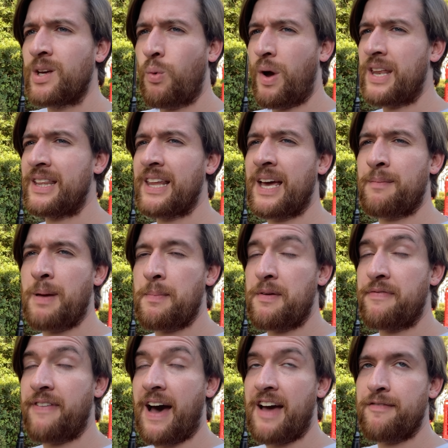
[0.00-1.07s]
Waited like maybe
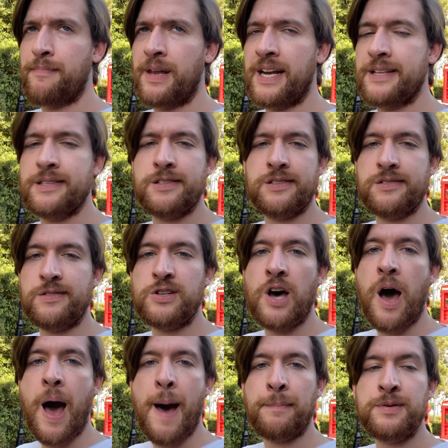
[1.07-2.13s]
5 minutes
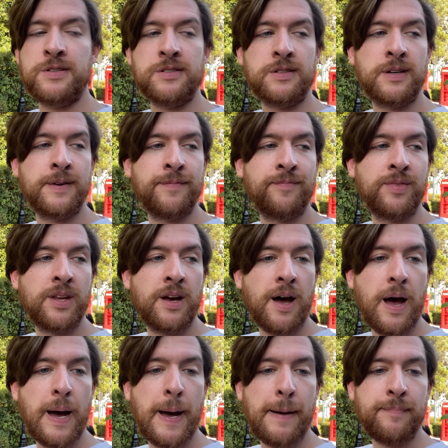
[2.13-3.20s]
tops.
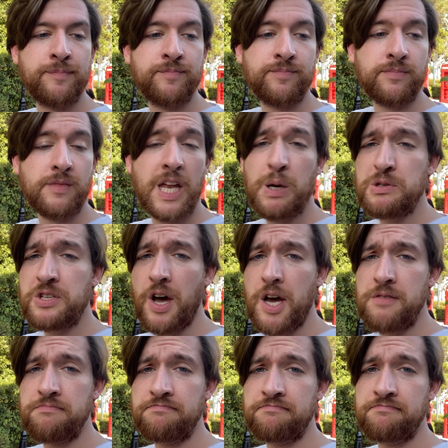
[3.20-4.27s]
And it was good.